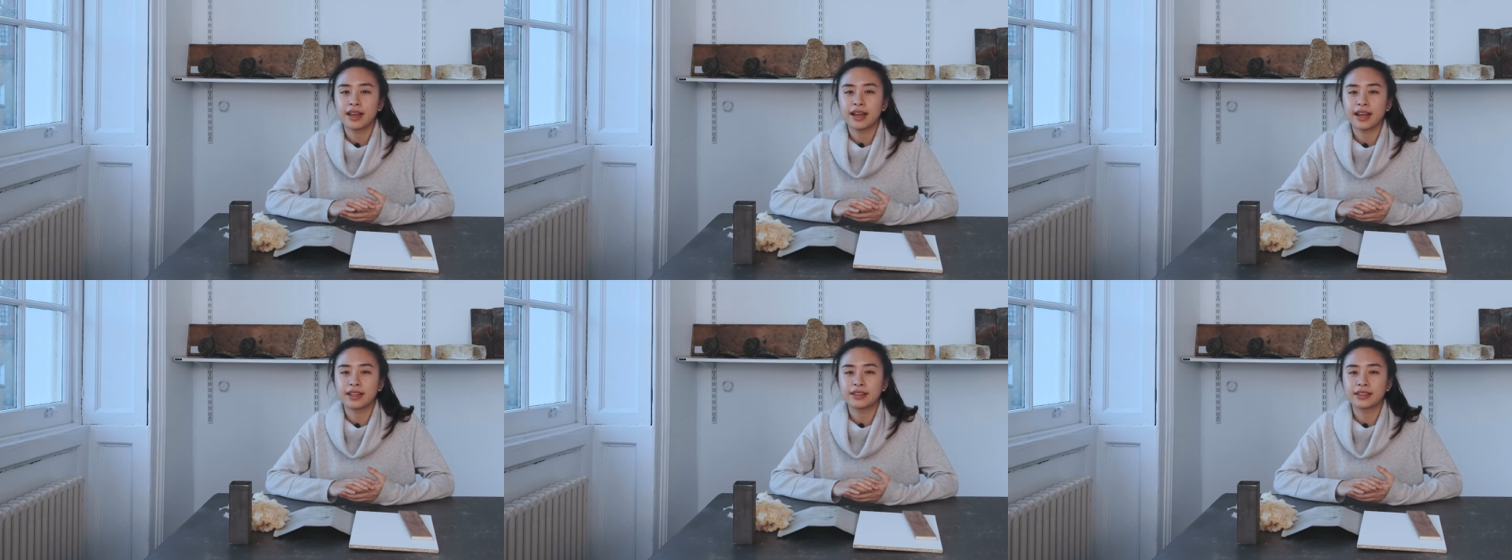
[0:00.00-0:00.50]

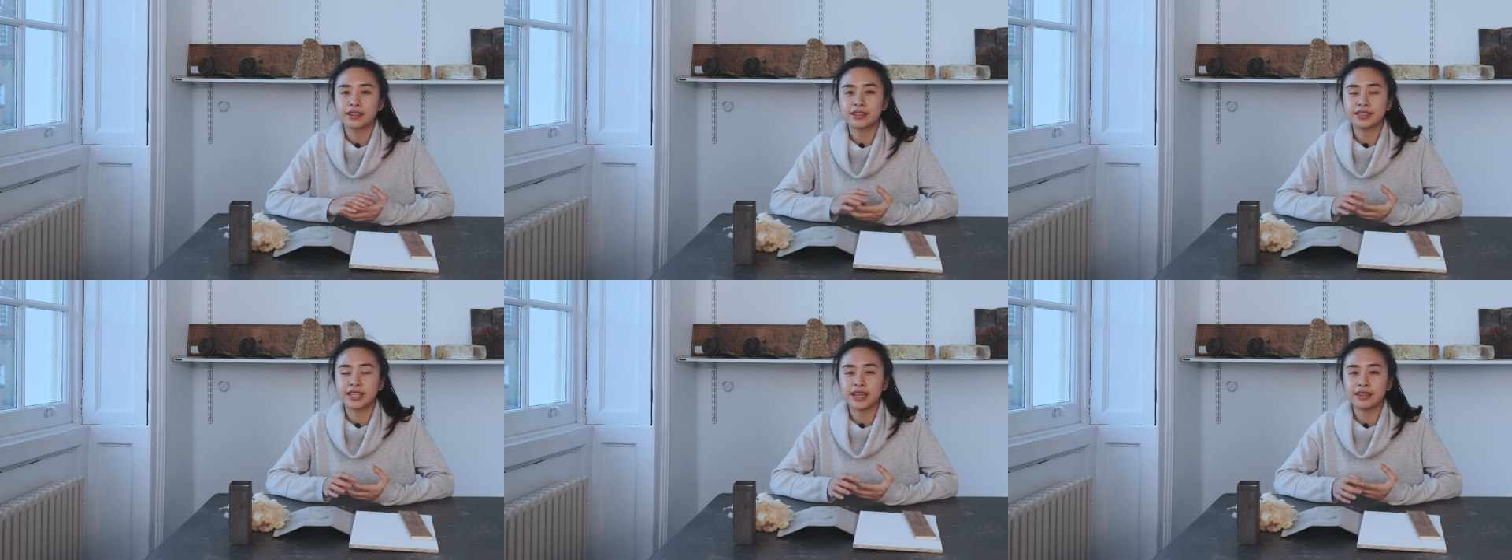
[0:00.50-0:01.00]
And the
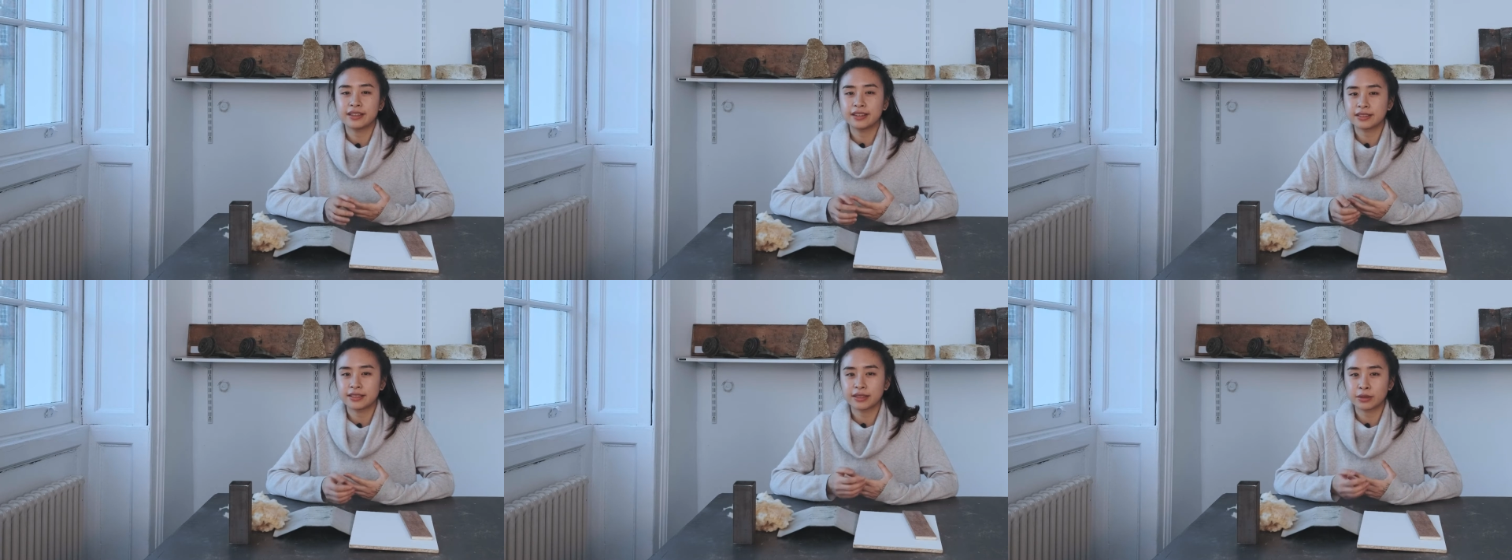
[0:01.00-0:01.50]
container
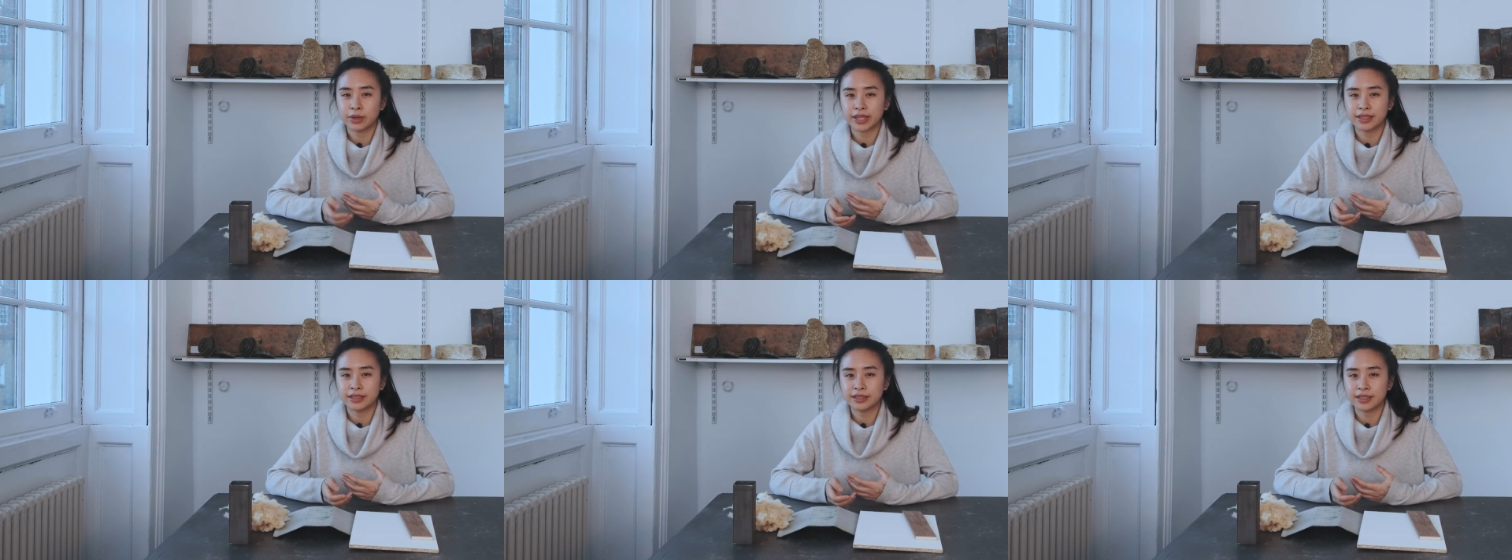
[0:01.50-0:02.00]
is the
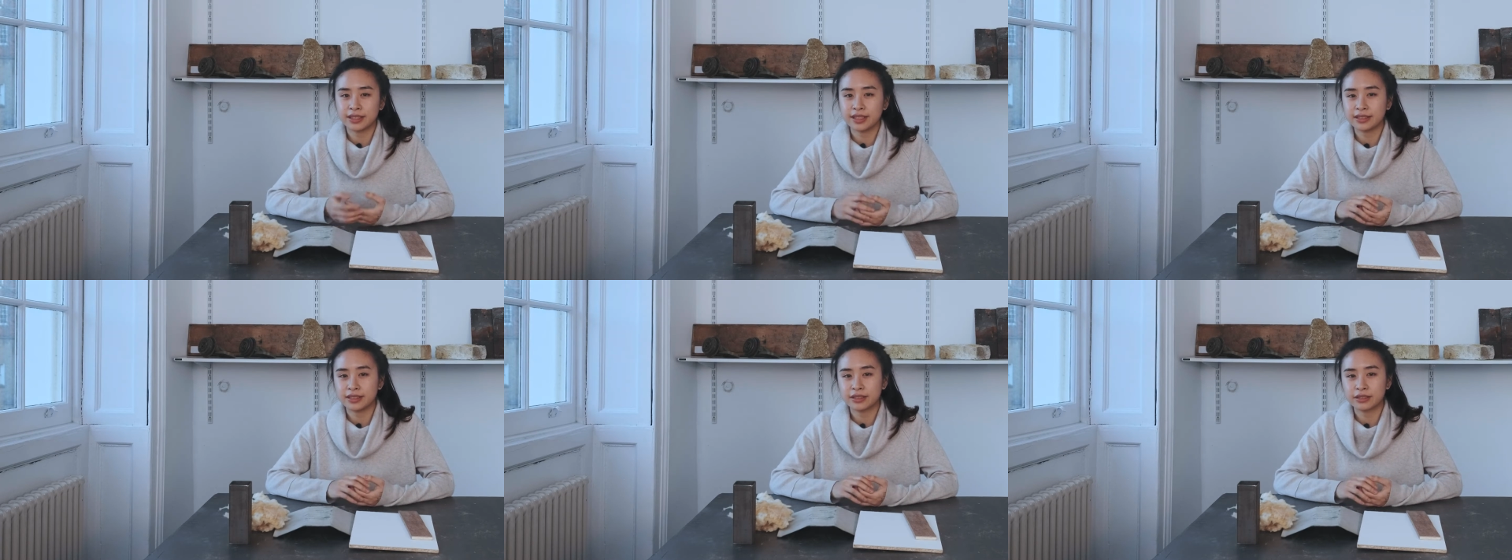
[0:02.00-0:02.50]
quickest and
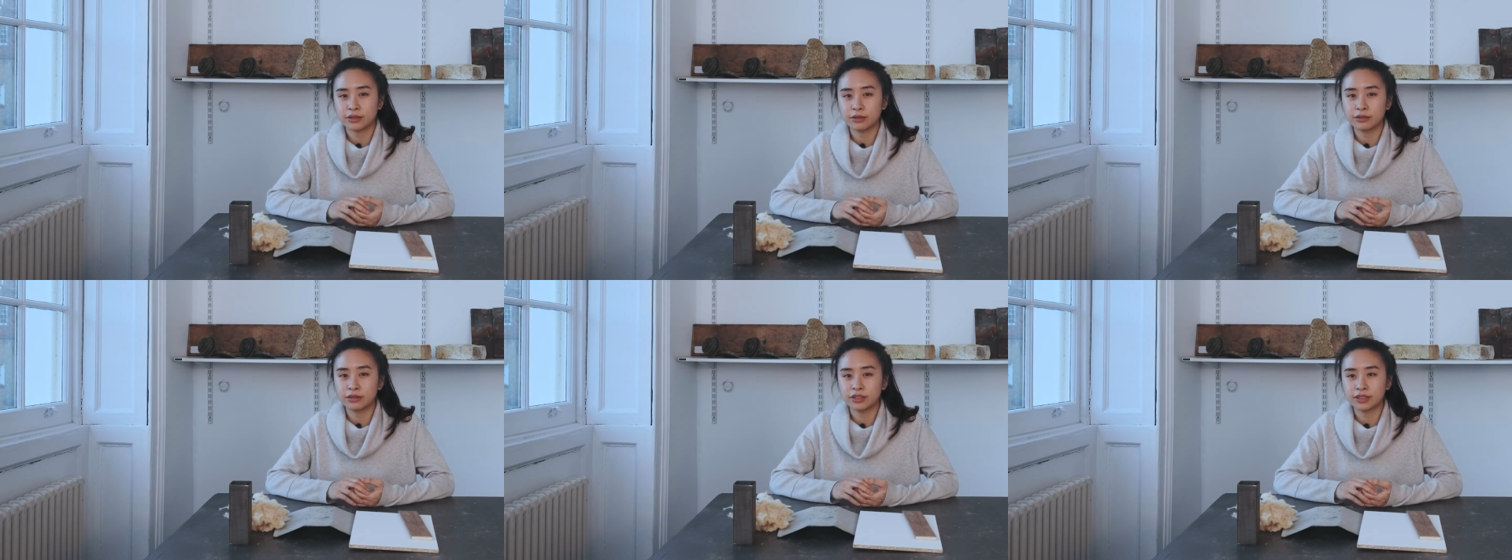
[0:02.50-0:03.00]
easiest
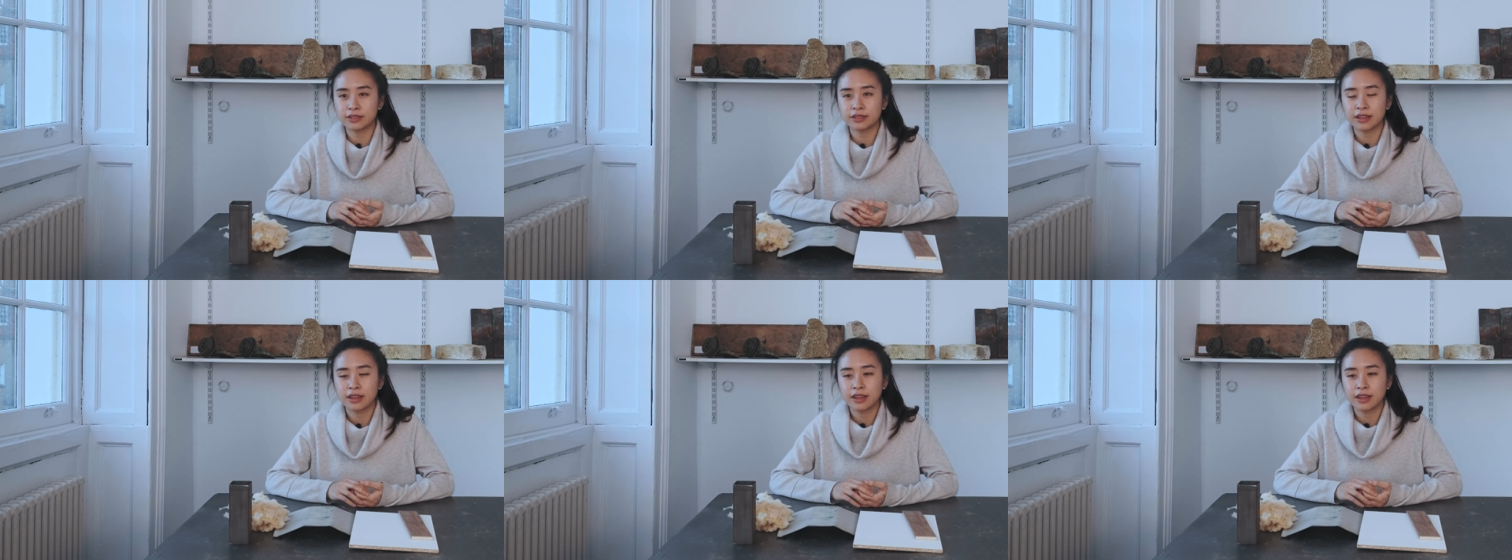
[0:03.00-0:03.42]
solution.